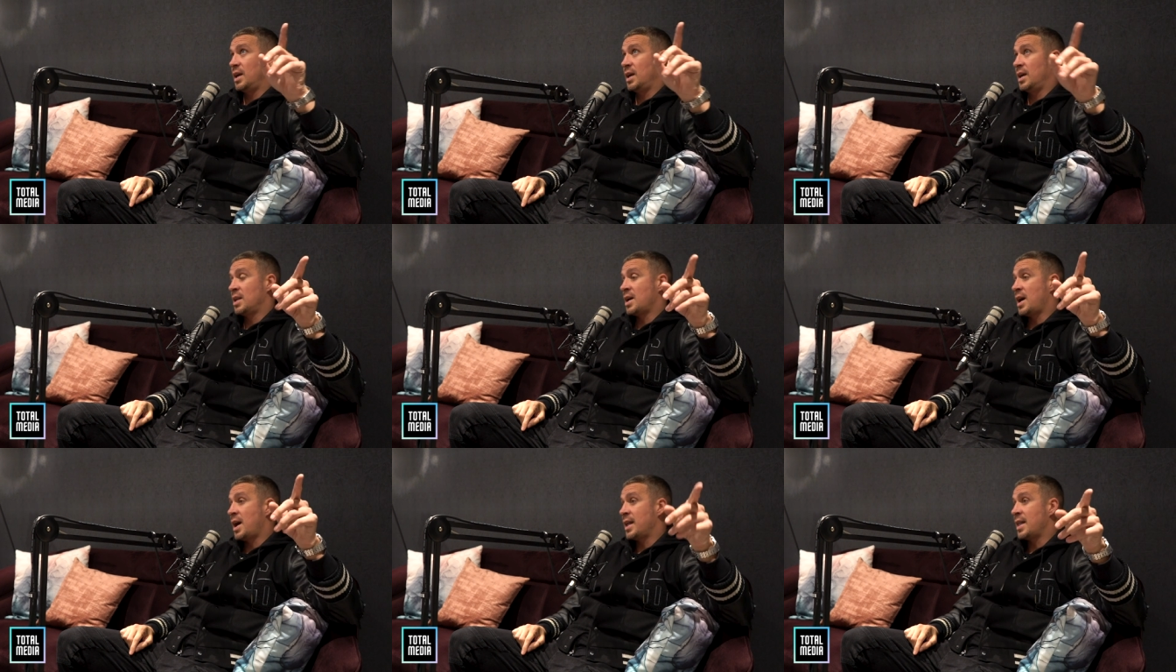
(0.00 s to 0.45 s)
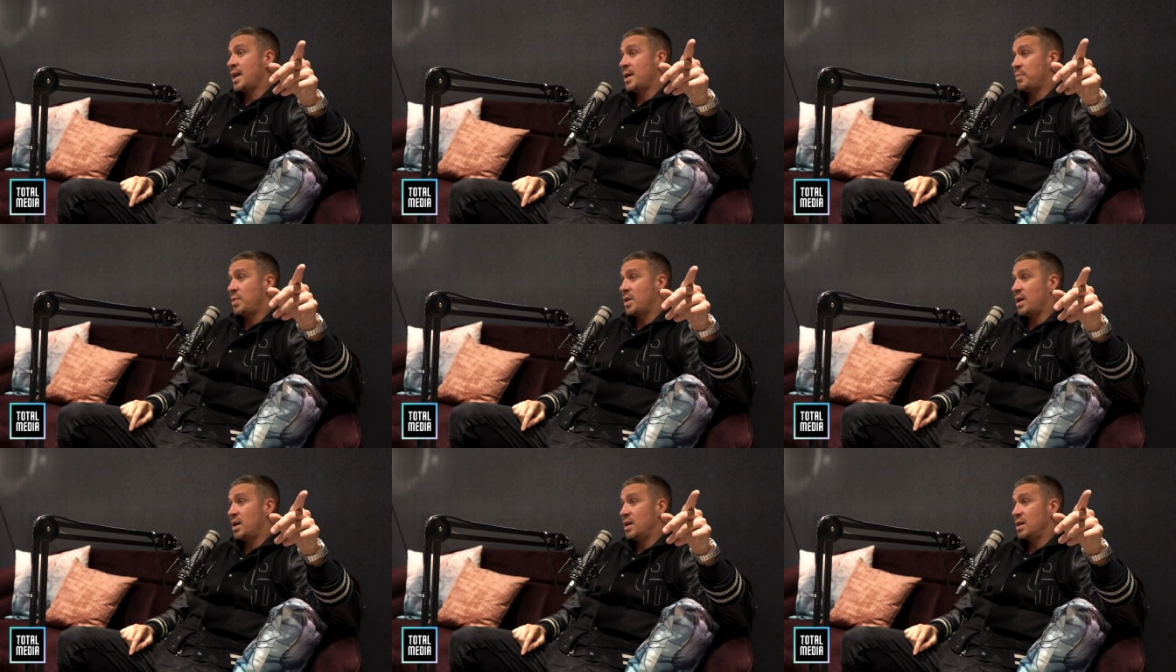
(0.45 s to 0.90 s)
in Ayia
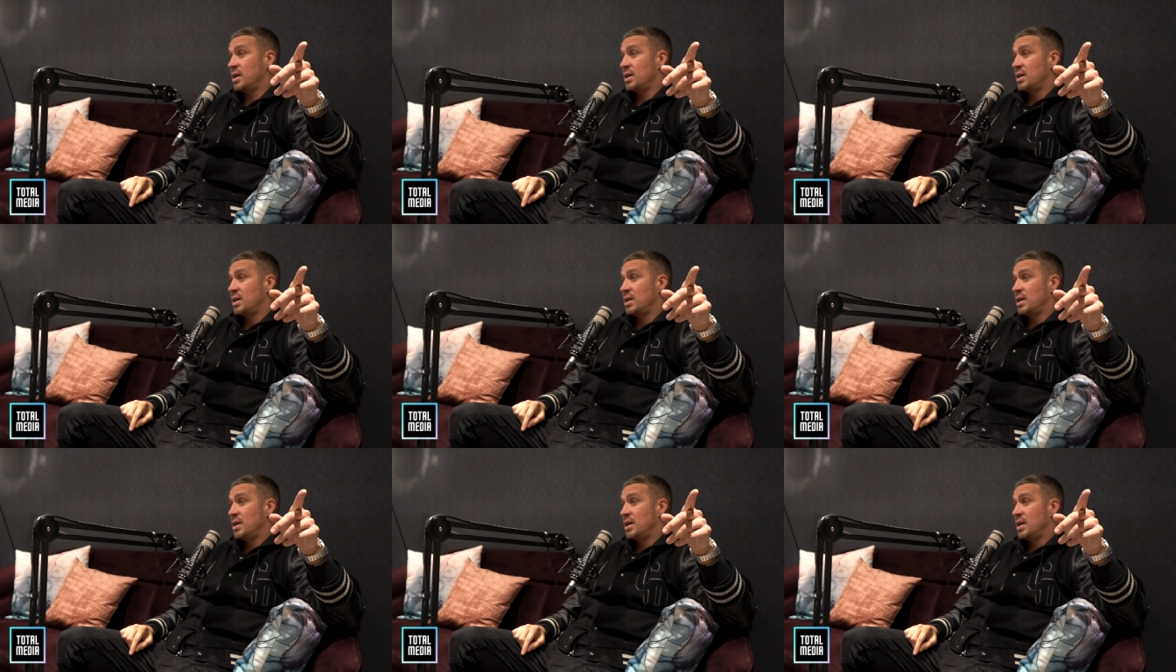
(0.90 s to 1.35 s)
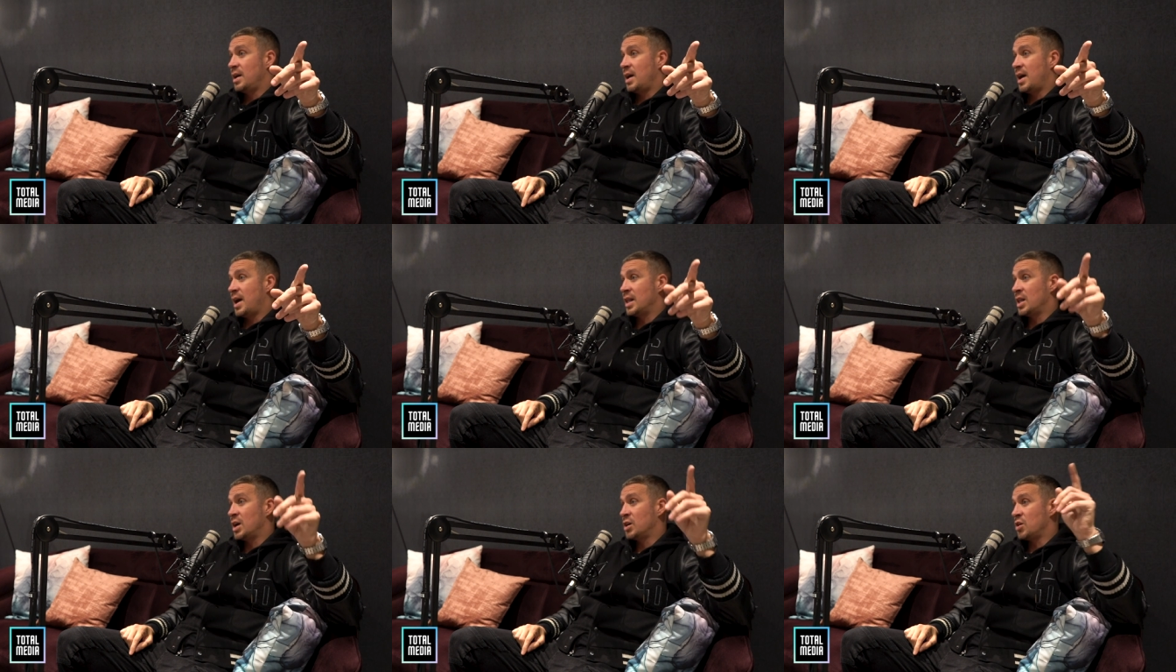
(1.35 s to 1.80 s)
Napa,
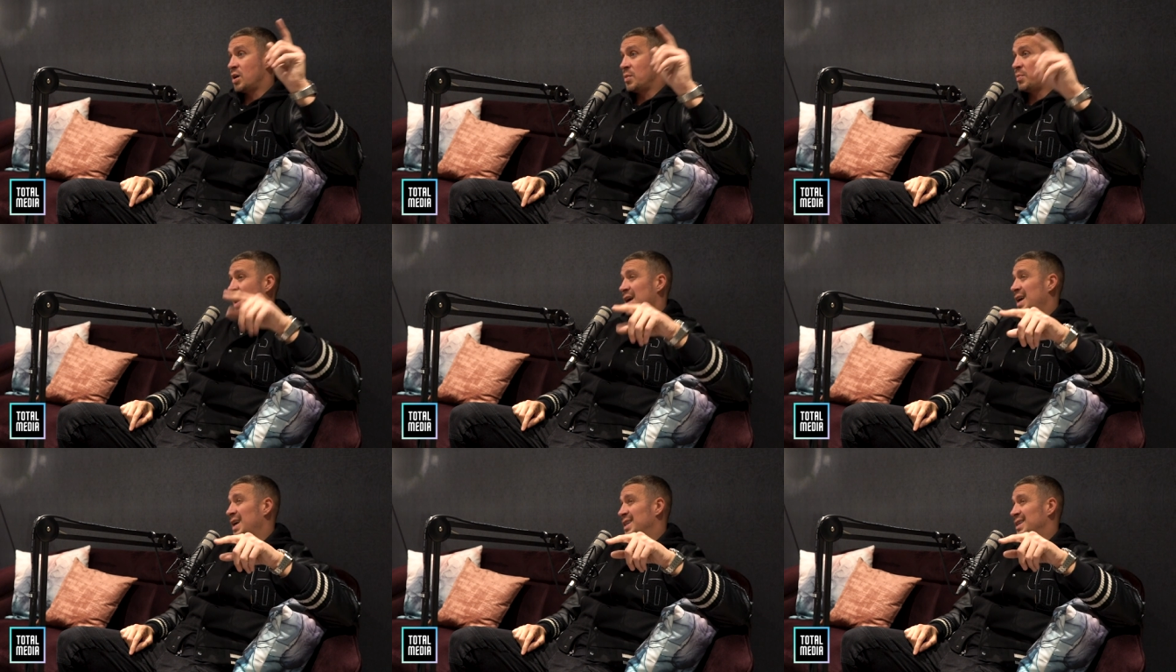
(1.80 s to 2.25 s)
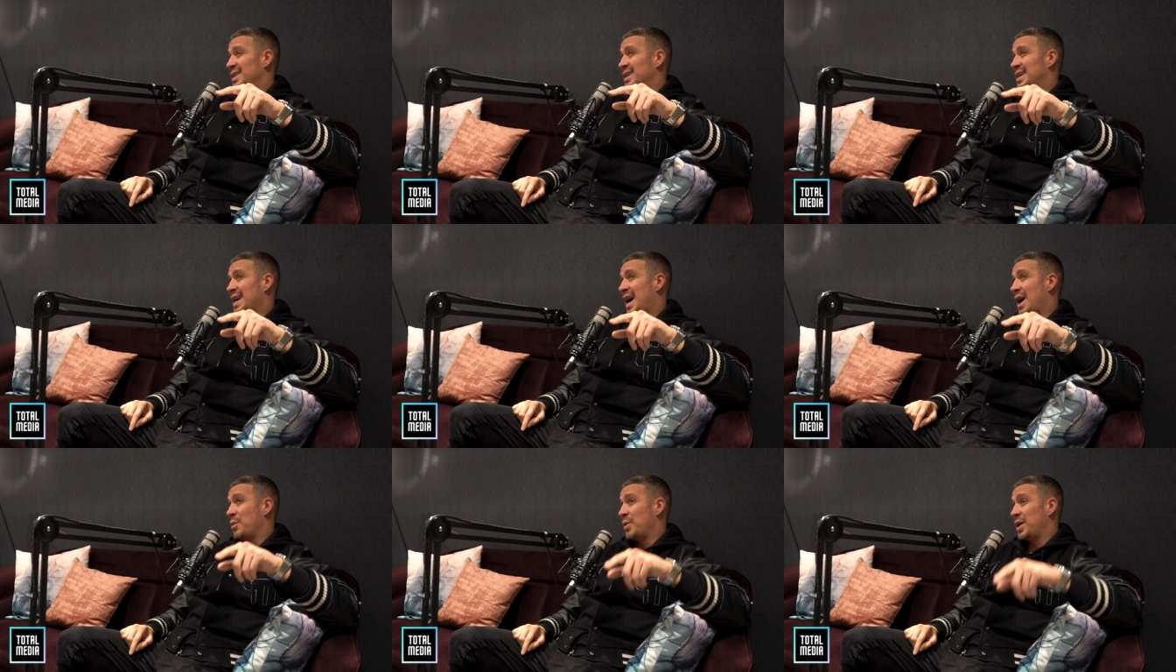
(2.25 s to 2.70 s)
and I got back into
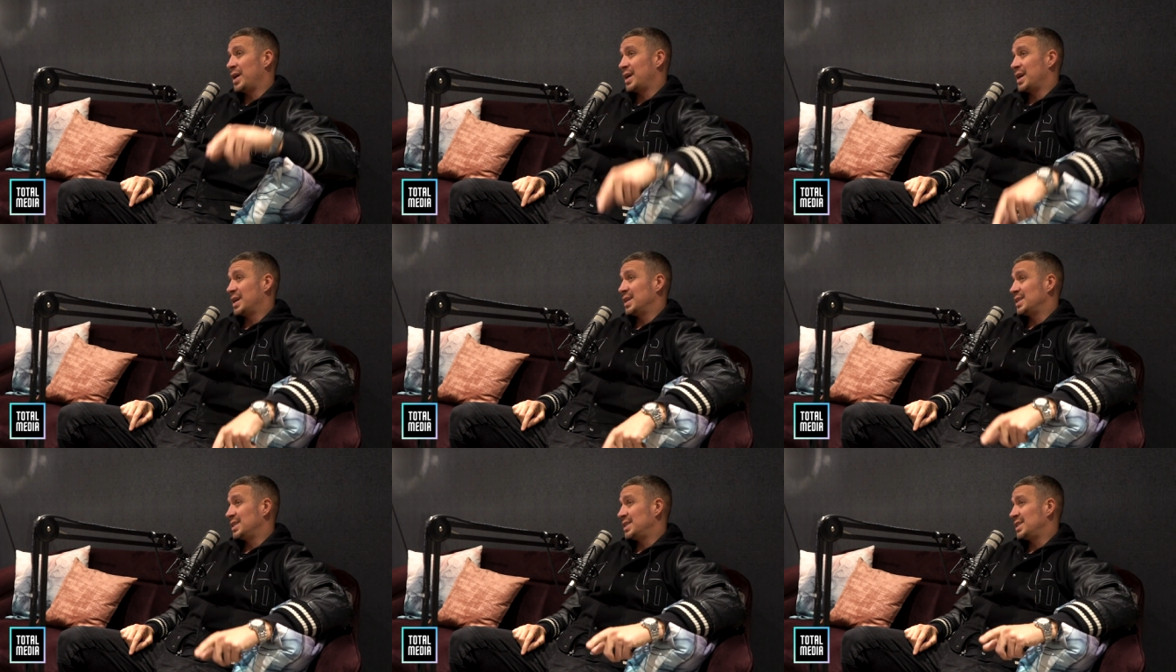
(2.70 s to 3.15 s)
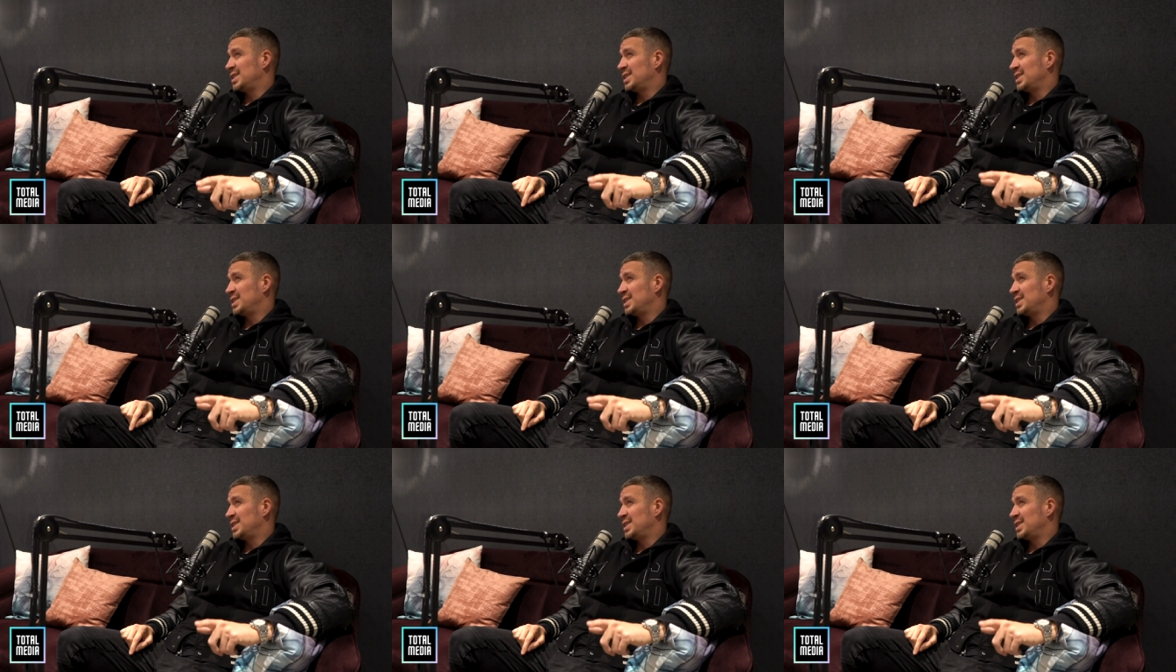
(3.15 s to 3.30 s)
Gatwick at